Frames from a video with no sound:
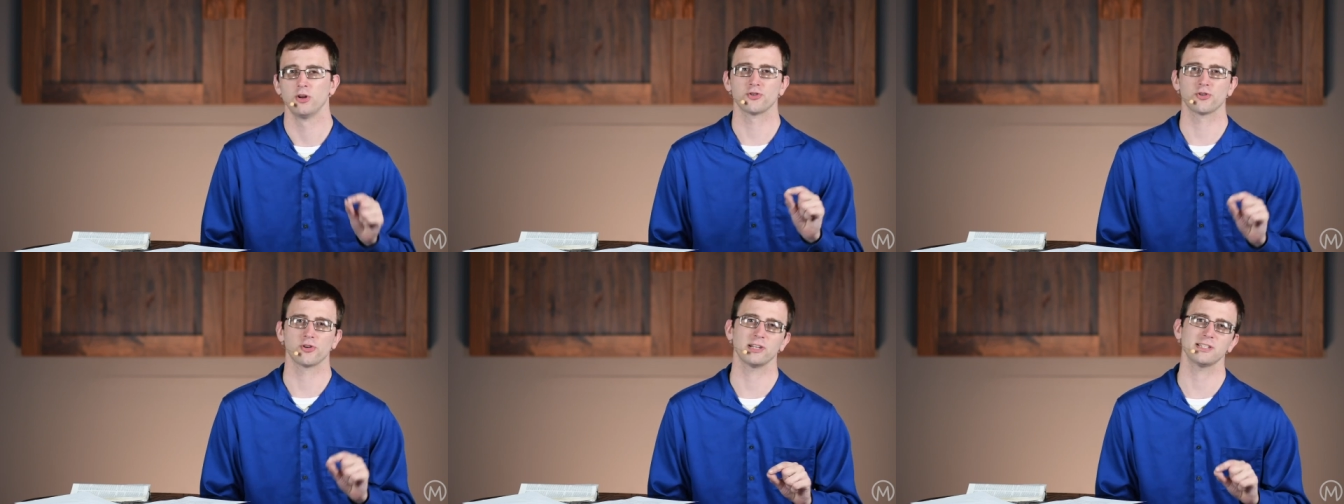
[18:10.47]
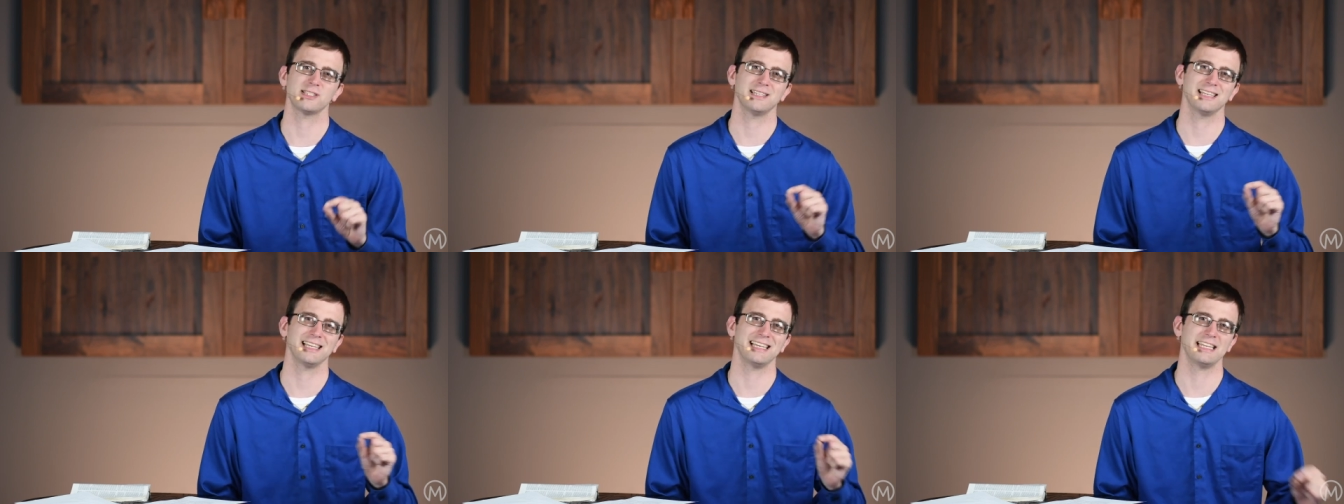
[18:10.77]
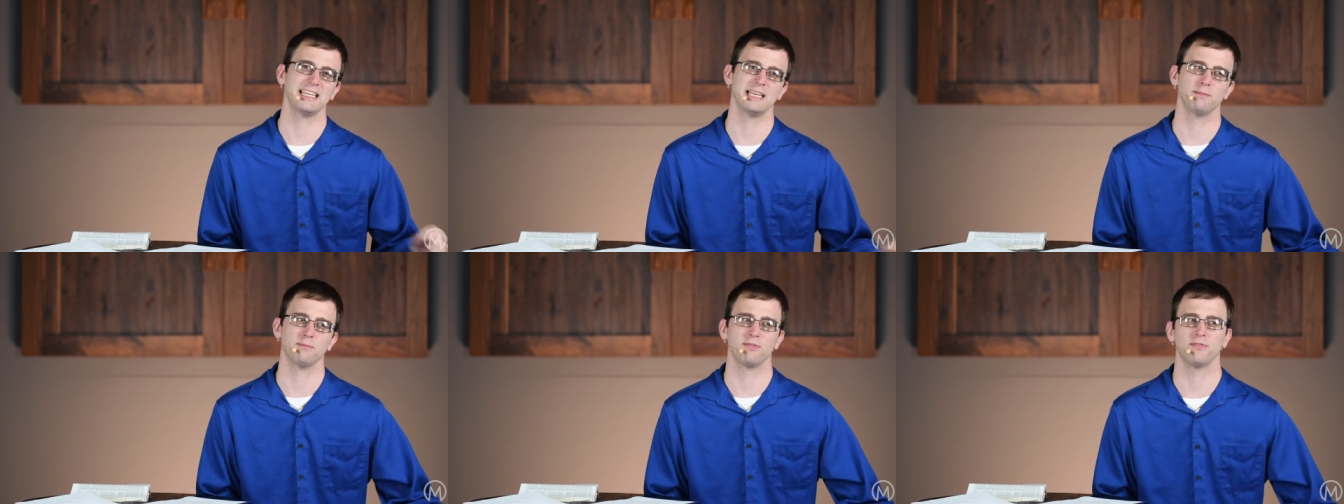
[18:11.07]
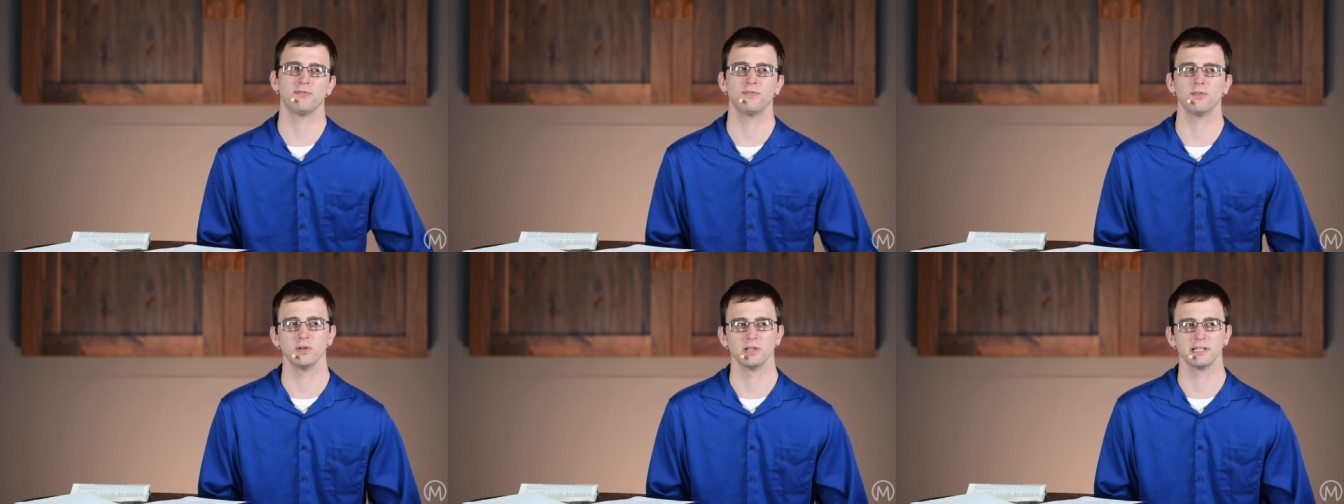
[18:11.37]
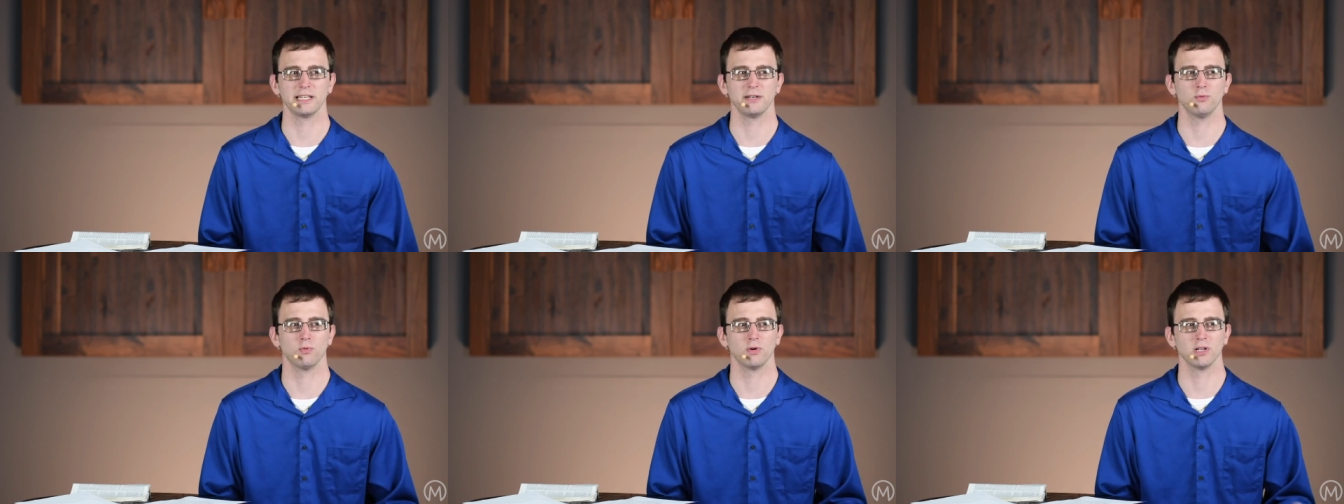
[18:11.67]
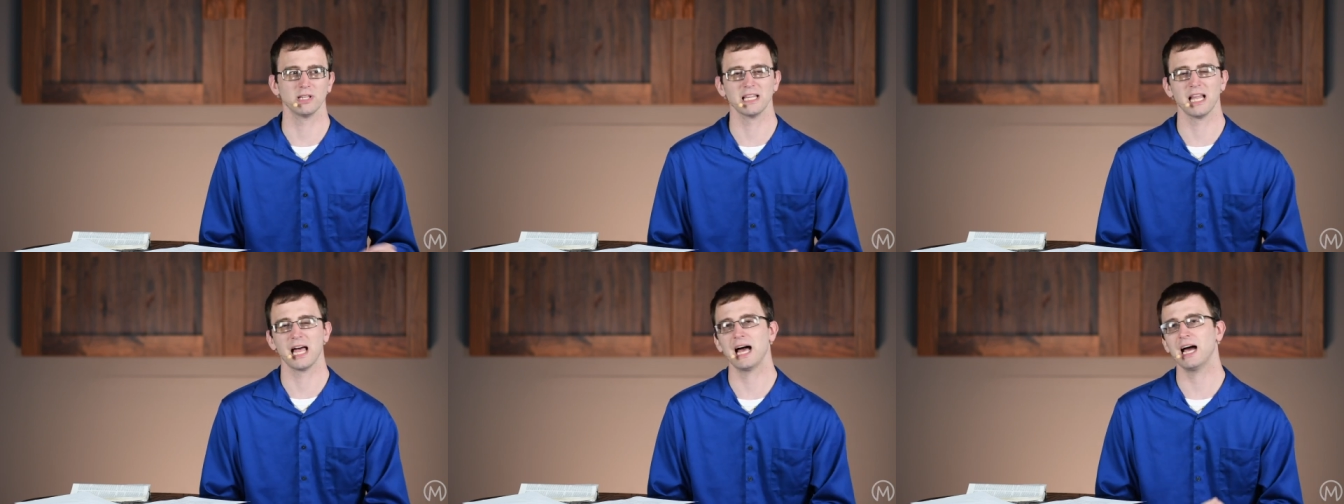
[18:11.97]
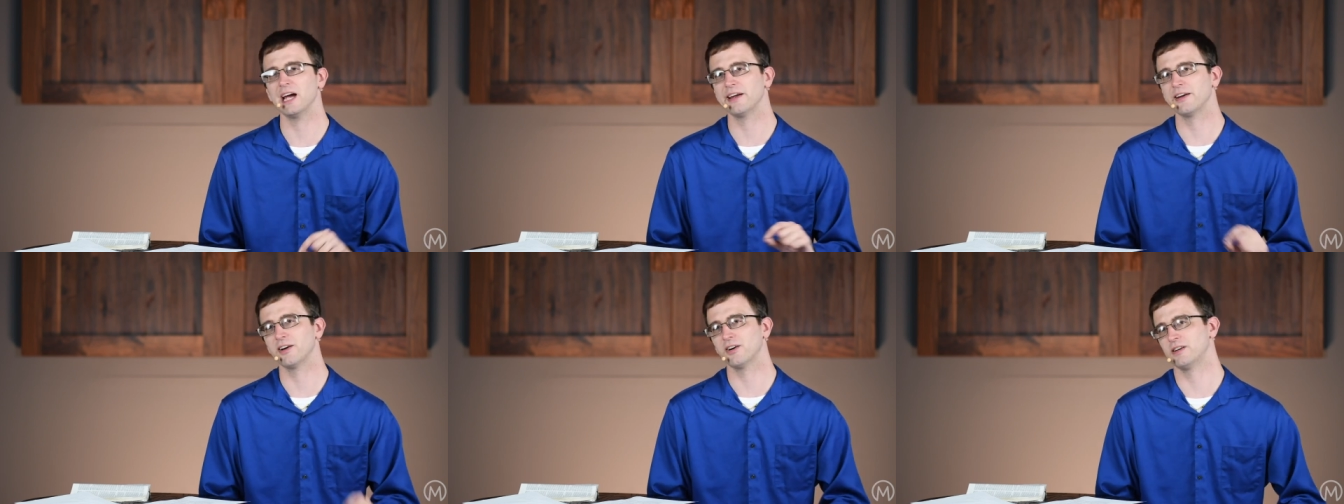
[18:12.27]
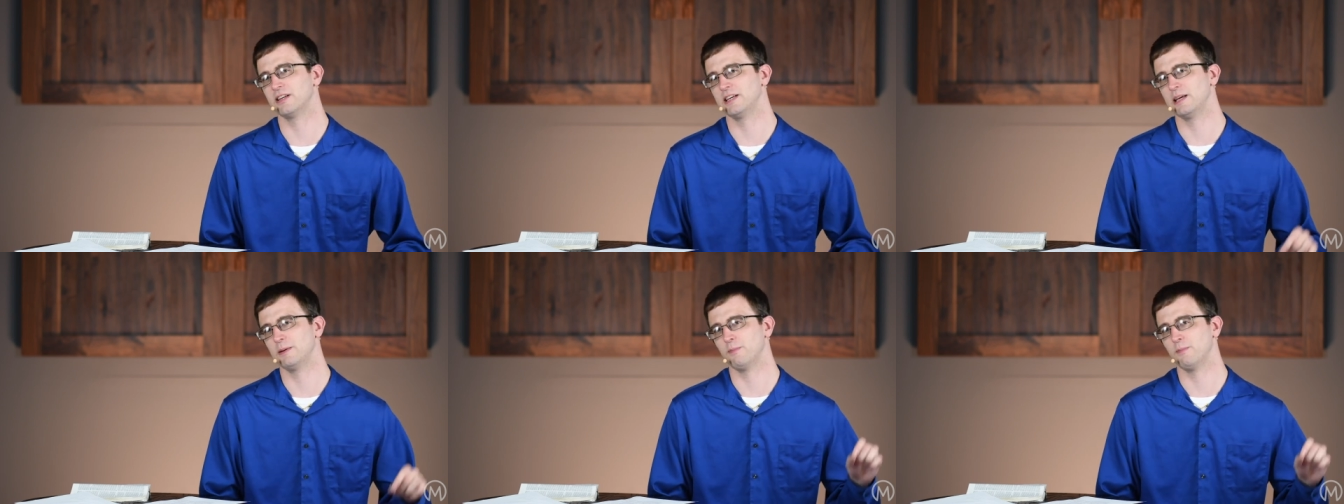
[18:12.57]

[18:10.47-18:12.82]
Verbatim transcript: trusting in Him fully, relying on